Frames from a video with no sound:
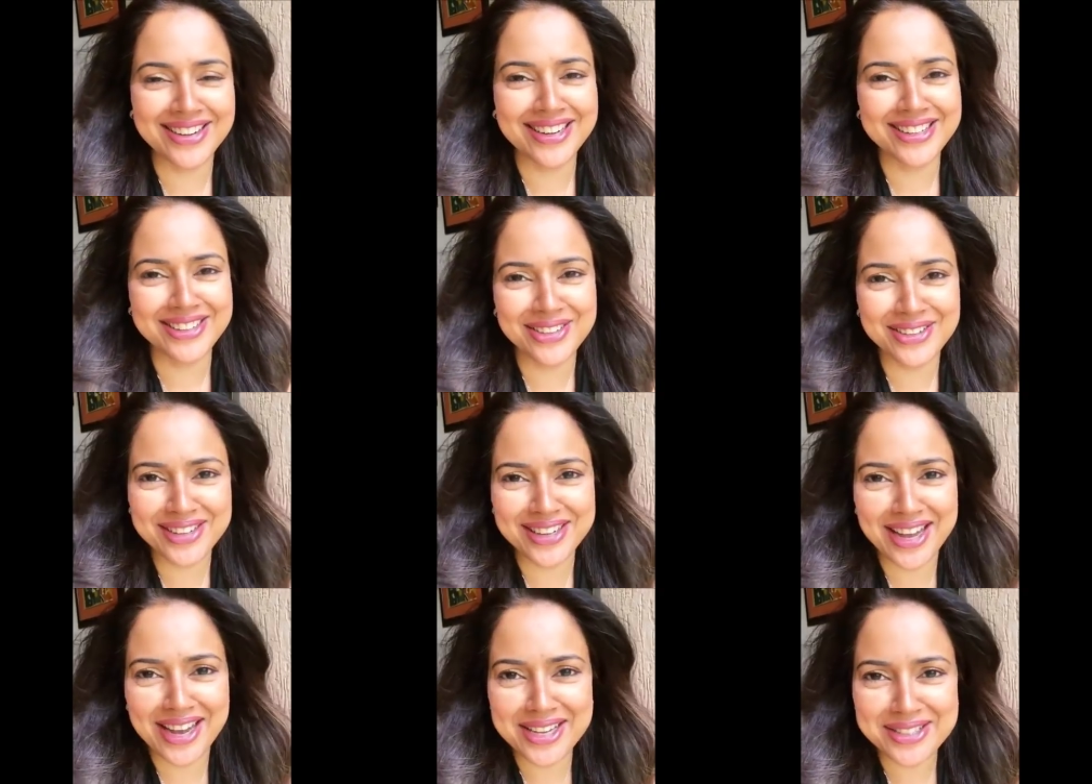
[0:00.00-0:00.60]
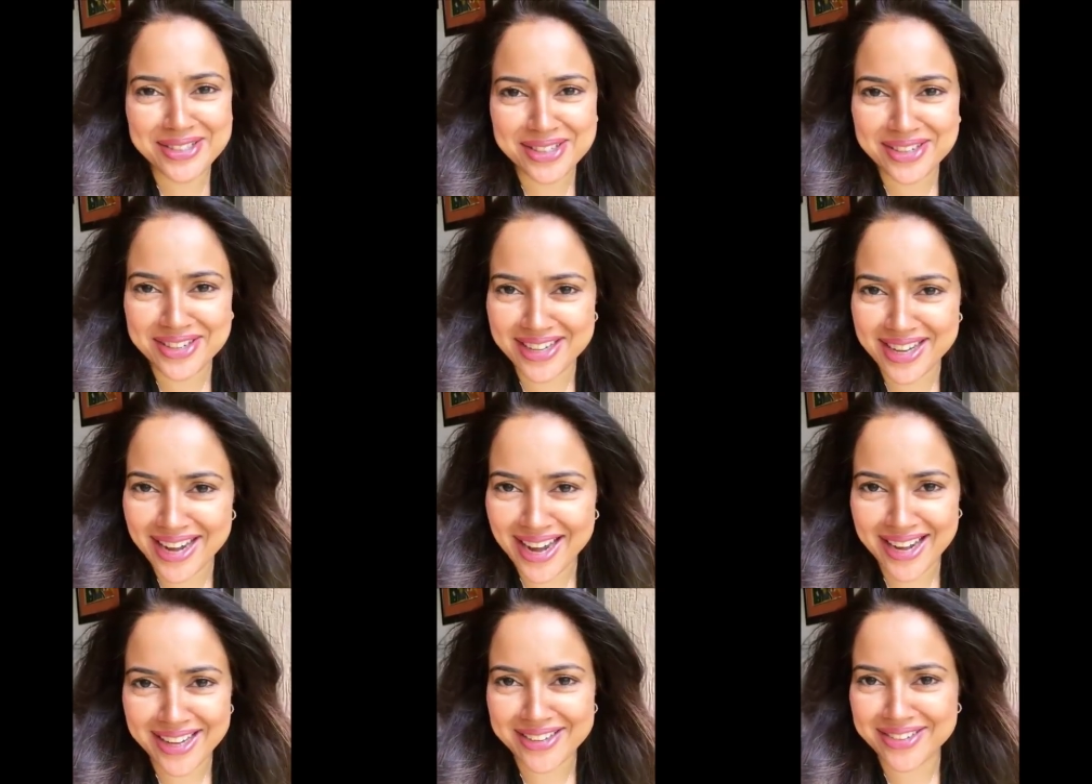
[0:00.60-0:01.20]
I really thought guys will
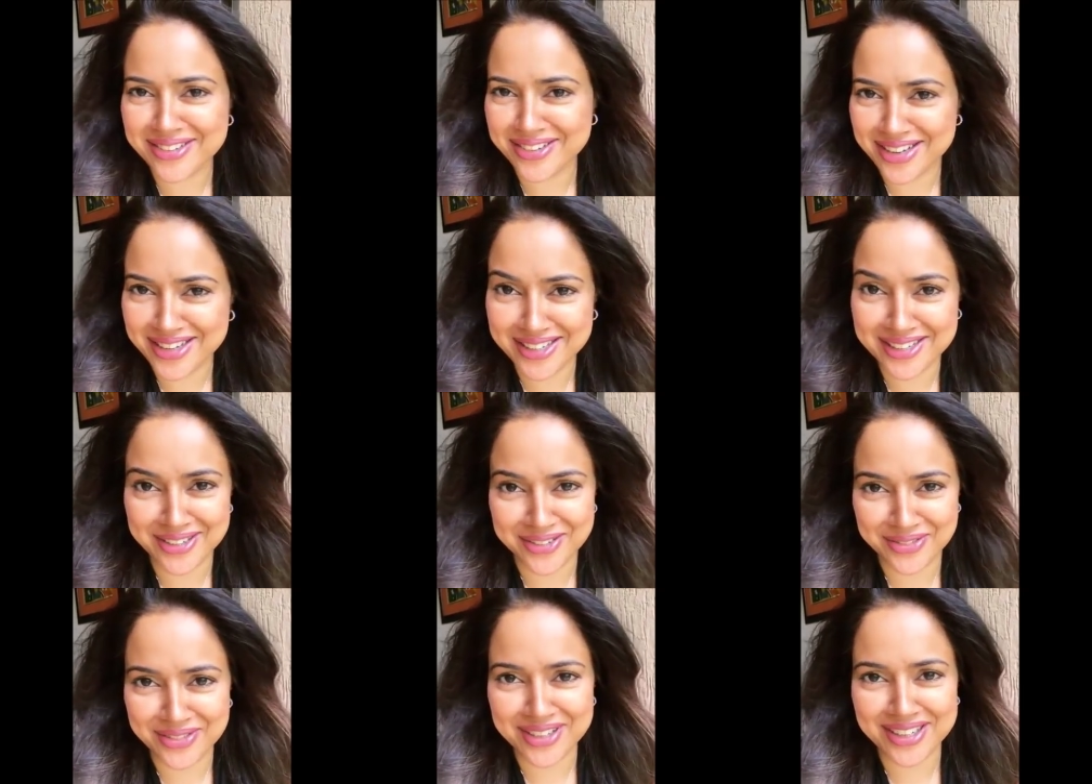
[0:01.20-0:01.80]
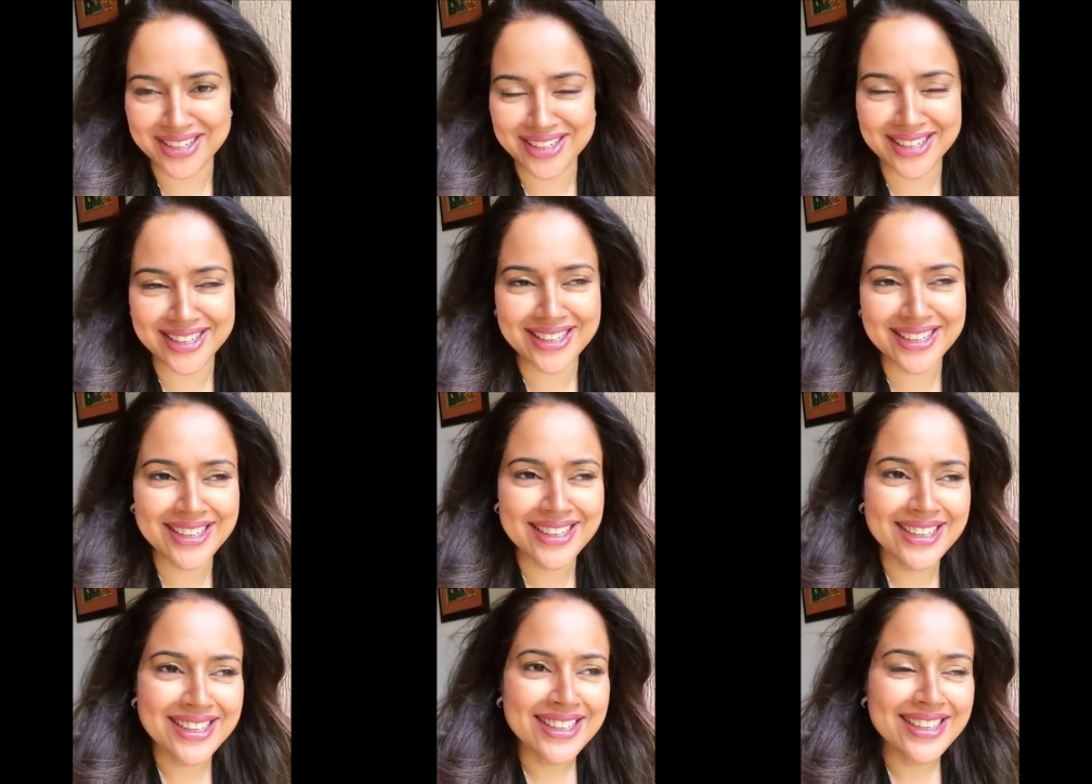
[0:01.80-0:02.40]
react really
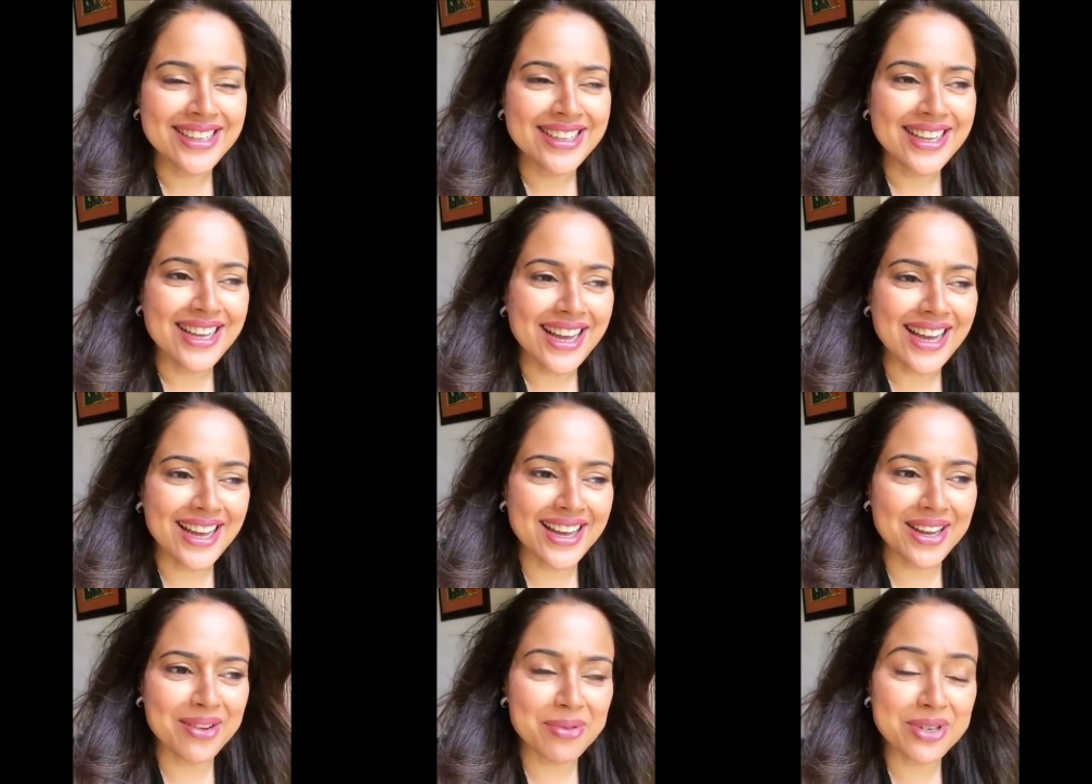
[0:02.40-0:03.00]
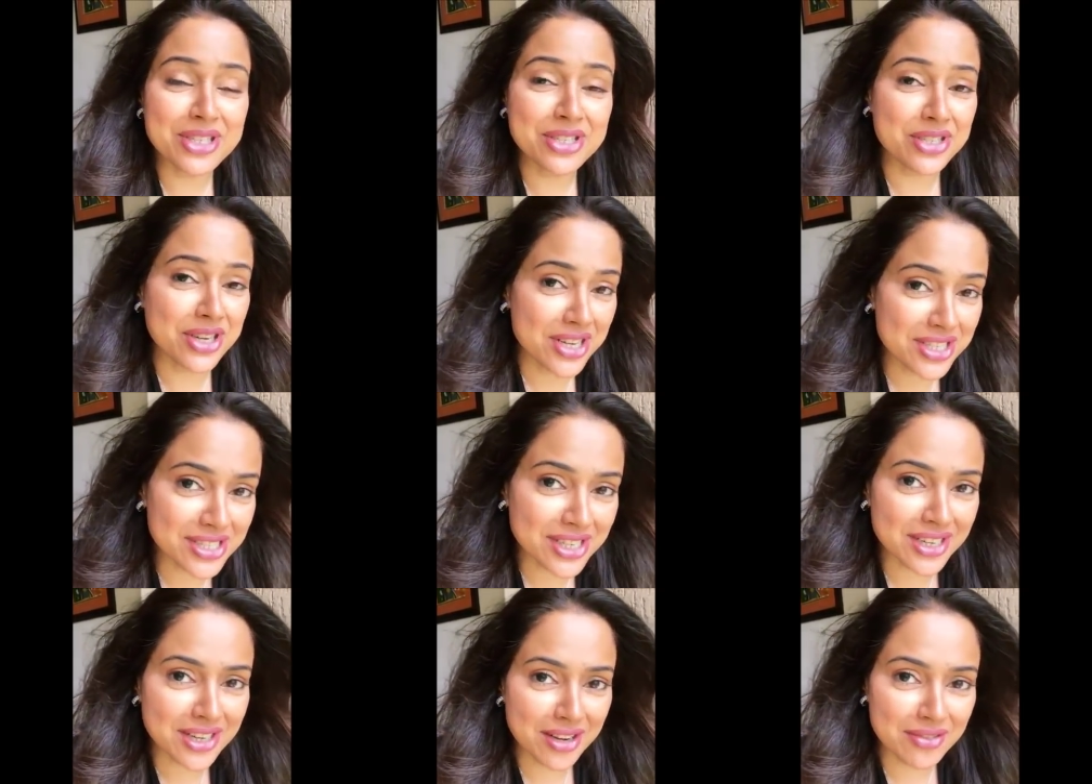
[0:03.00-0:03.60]
differently, uh, but
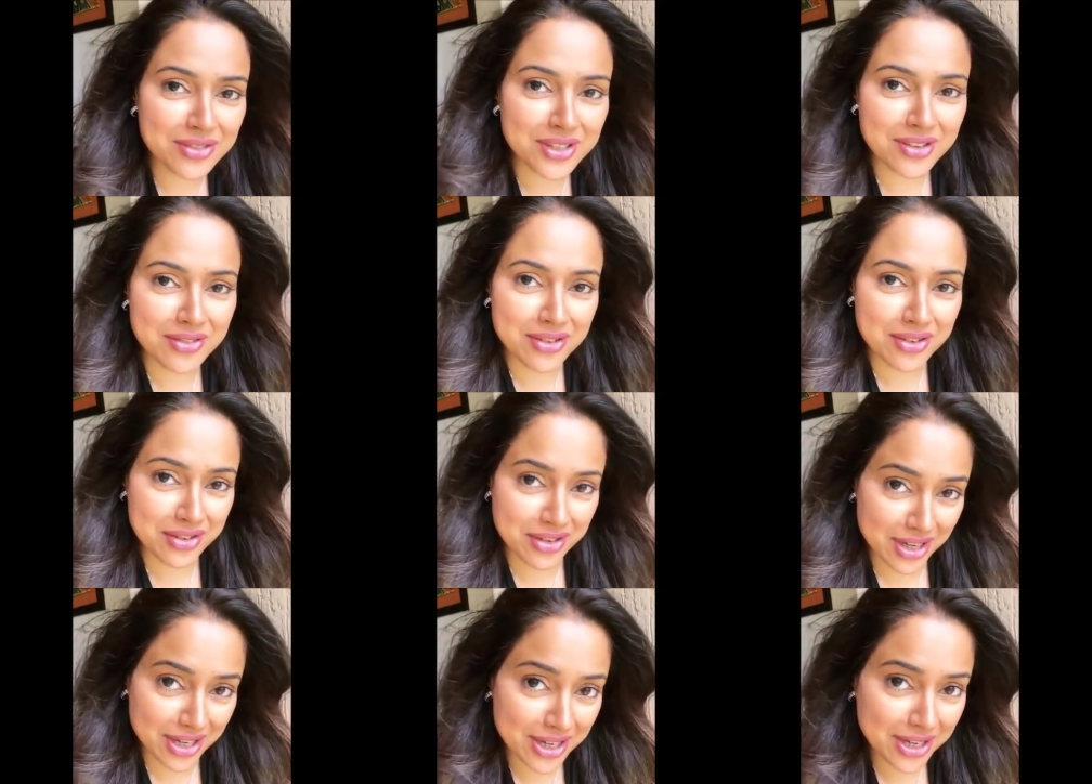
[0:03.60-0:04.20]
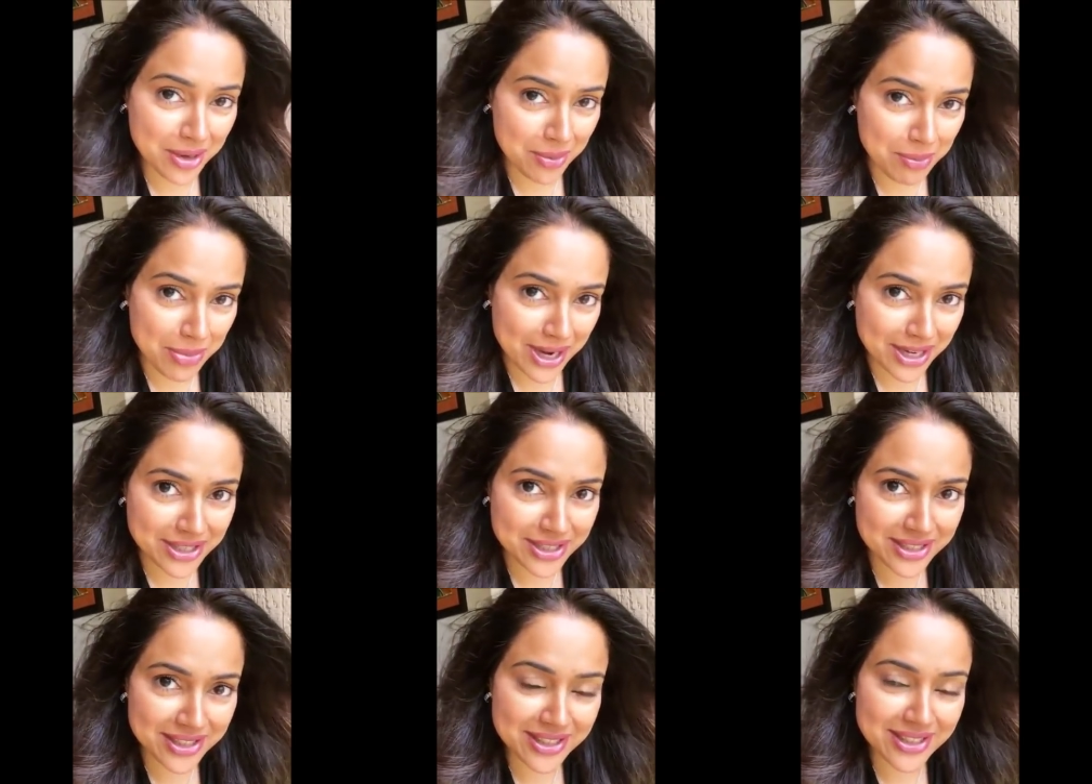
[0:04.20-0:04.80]
strangely enough, they were really
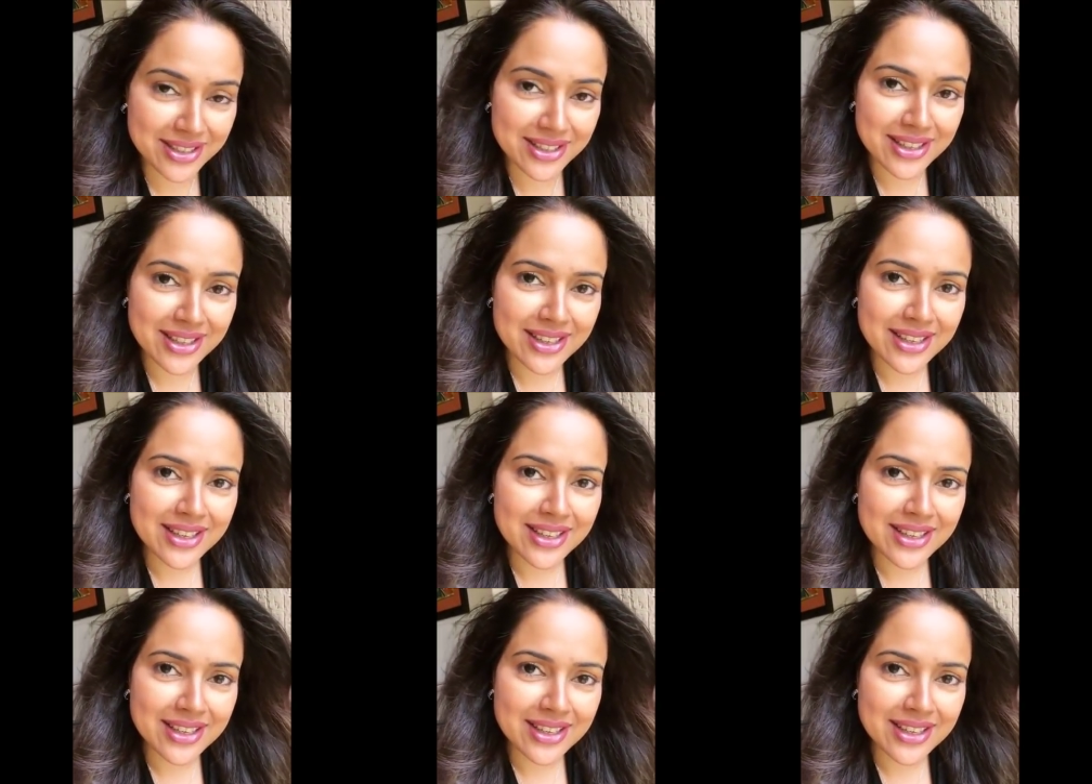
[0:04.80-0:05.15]
compassionate.